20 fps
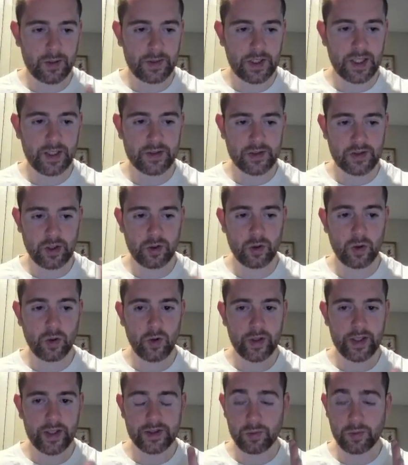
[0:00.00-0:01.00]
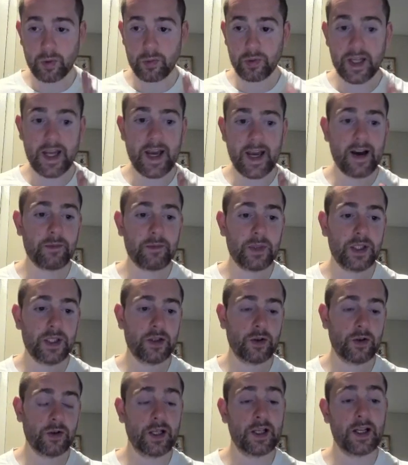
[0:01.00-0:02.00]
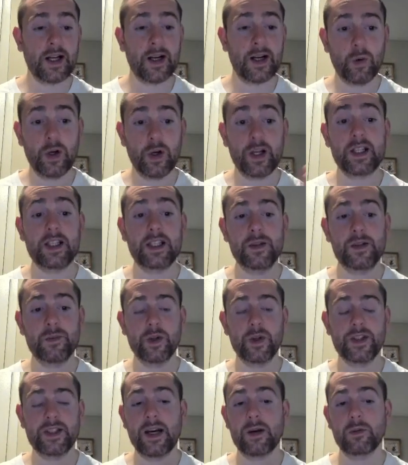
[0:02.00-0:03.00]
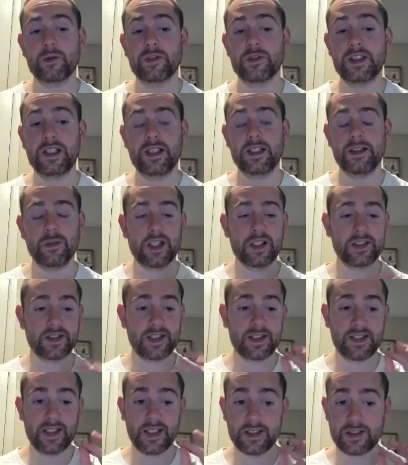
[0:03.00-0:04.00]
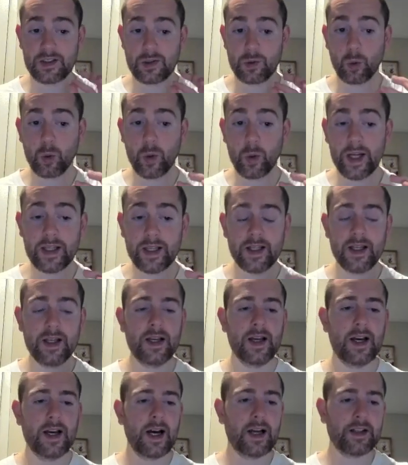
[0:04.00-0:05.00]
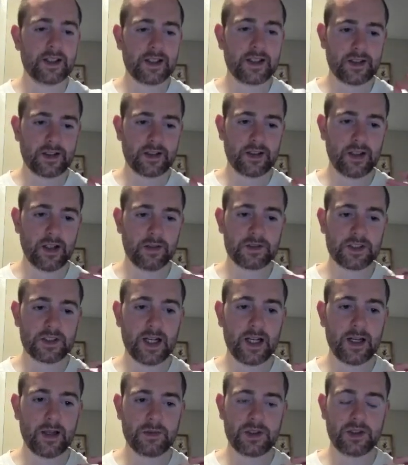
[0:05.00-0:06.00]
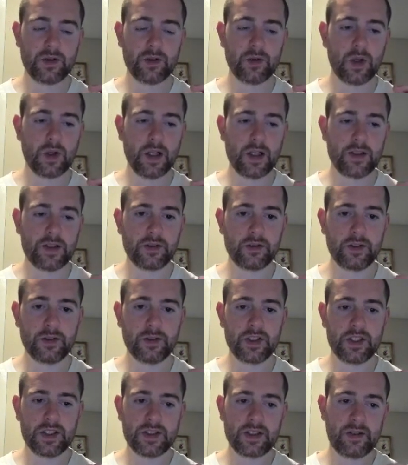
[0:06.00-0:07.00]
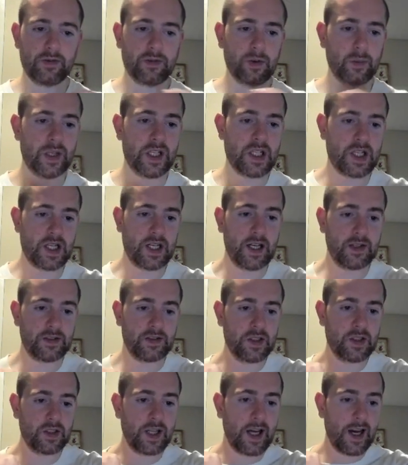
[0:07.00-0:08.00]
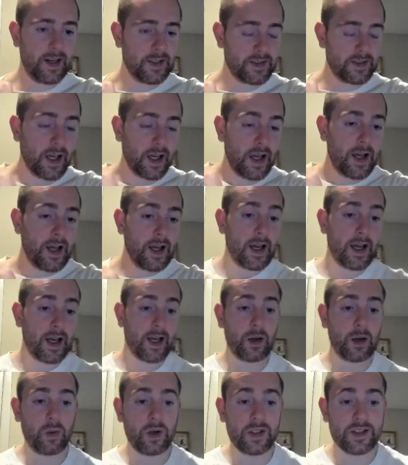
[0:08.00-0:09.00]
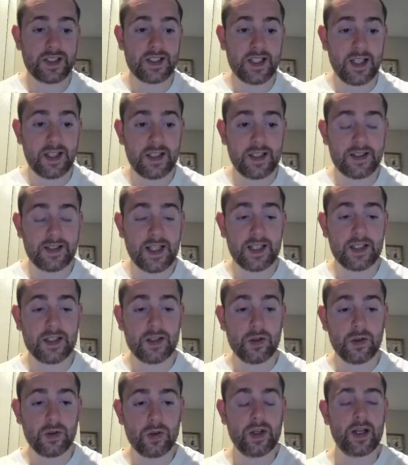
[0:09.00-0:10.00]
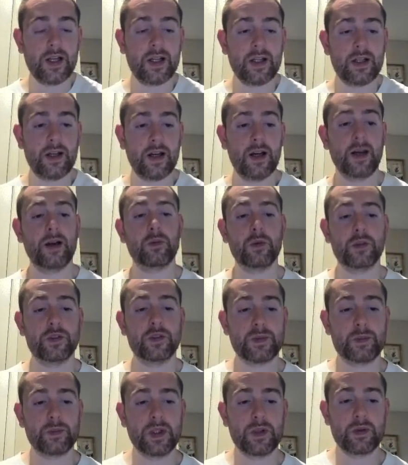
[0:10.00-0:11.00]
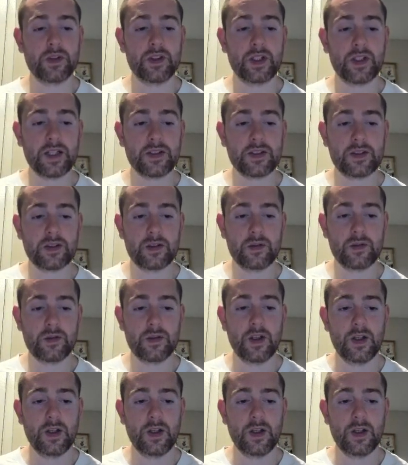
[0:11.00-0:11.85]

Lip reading: That is our goal. That's what we have been doing, and I want to keep with that routine because I think it's great. I think it's enough time to deliver this information out to you guys, and I want to say thank you, and I will speak with you guys soon.